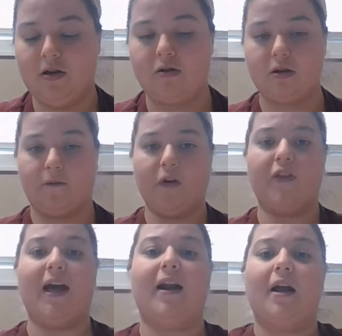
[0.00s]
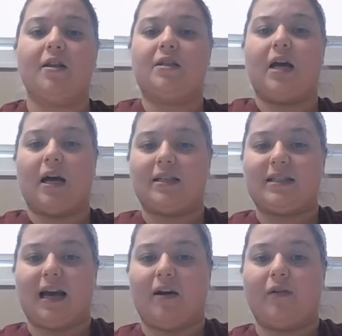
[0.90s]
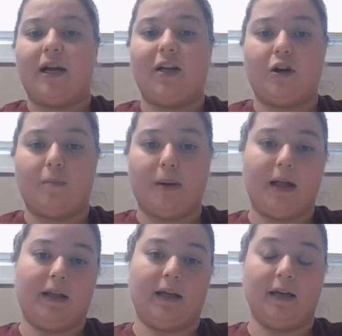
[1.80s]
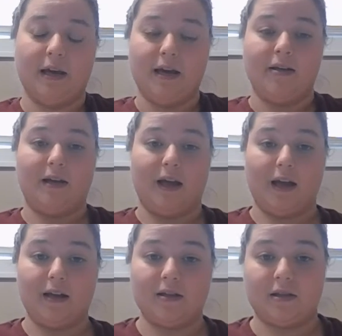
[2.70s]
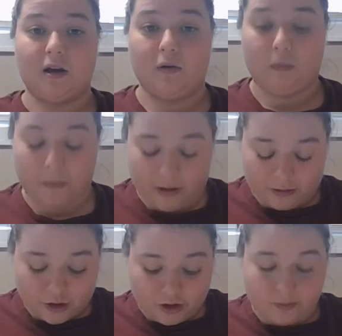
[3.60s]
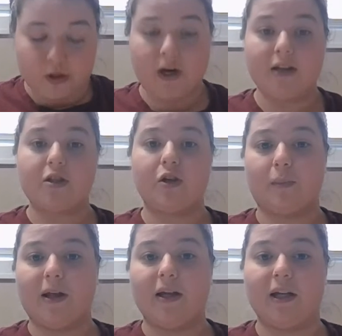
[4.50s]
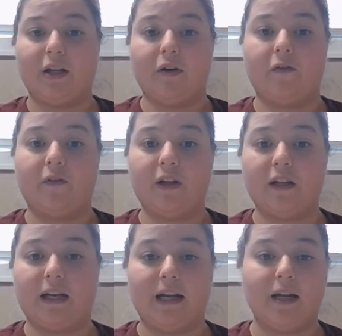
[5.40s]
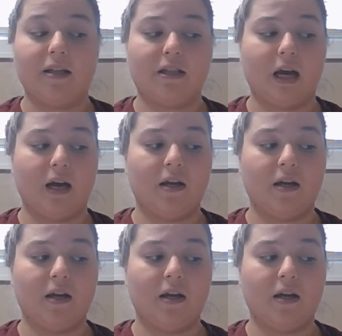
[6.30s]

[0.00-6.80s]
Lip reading: You should feel that t sound in your belly. So make sure you put your hands on your belly and you're feeling it.